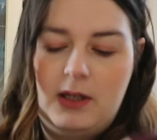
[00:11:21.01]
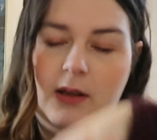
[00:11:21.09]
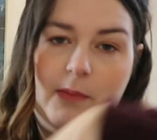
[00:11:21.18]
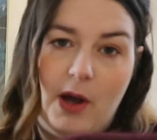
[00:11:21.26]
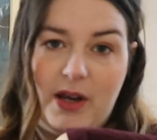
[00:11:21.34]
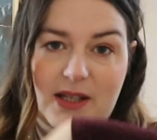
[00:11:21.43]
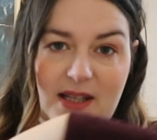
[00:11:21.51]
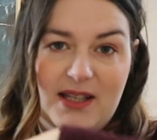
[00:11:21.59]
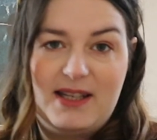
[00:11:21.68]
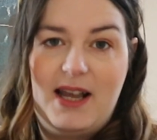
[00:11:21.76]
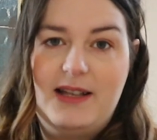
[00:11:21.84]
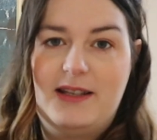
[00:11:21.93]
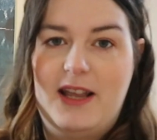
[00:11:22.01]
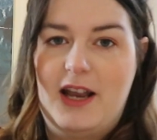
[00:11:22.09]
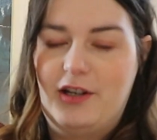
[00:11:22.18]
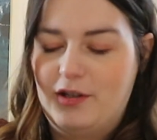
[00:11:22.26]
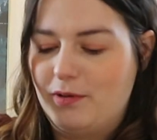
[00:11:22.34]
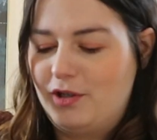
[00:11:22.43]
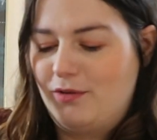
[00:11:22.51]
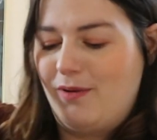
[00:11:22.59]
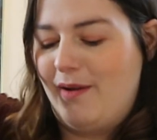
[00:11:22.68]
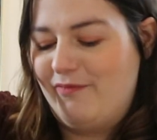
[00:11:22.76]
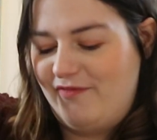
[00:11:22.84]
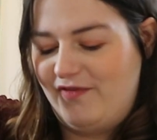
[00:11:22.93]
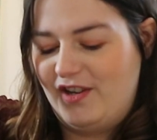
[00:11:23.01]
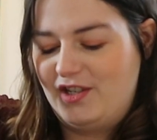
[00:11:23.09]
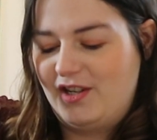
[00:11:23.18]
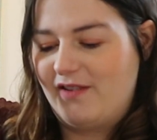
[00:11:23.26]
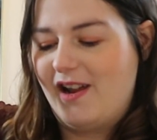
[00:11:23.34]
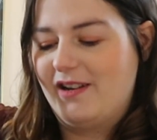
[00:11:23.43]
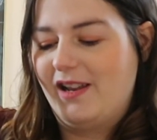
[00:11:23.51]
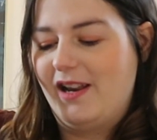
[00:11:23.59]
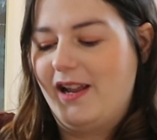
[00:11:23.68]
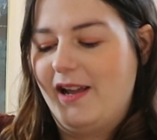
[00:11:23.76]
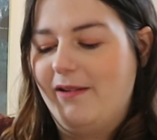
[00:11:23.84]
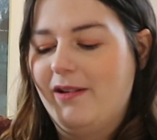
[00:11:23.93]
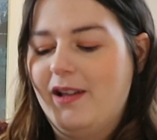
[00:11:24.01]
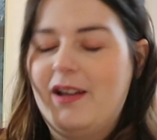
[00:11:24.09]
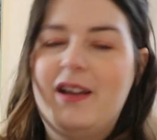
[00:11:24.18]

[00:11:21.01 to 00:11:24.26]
into the pockets and the sides and the edges, which is why I'm fidgeting around here now.